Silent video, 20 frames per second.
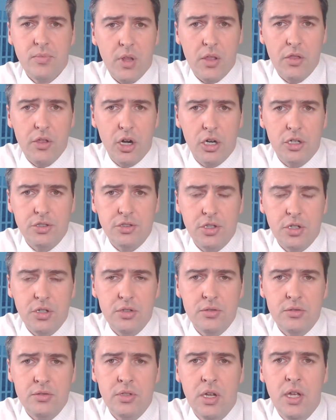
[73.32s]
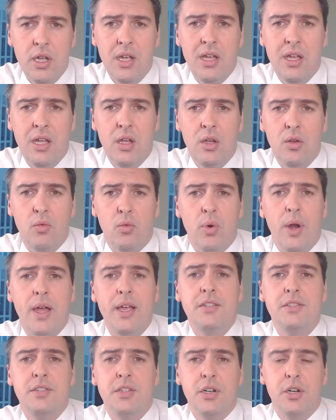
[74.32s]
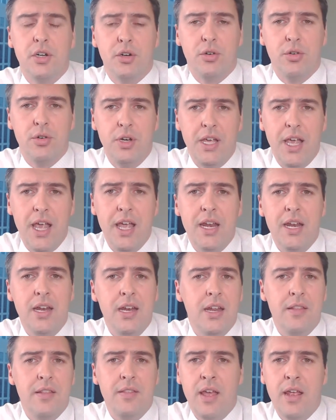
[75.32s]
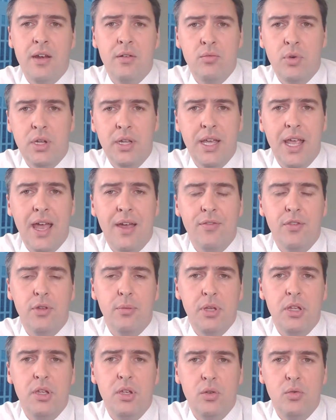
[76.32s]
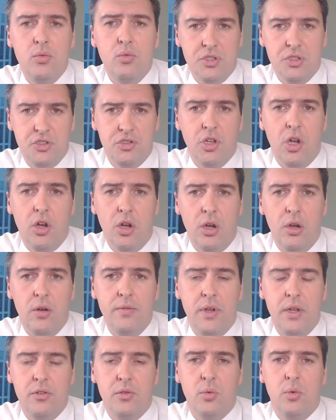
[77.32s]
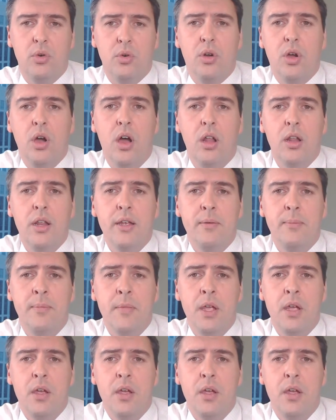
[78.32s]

there are certain rights that are created and then really have to be resolved, as we'll call it.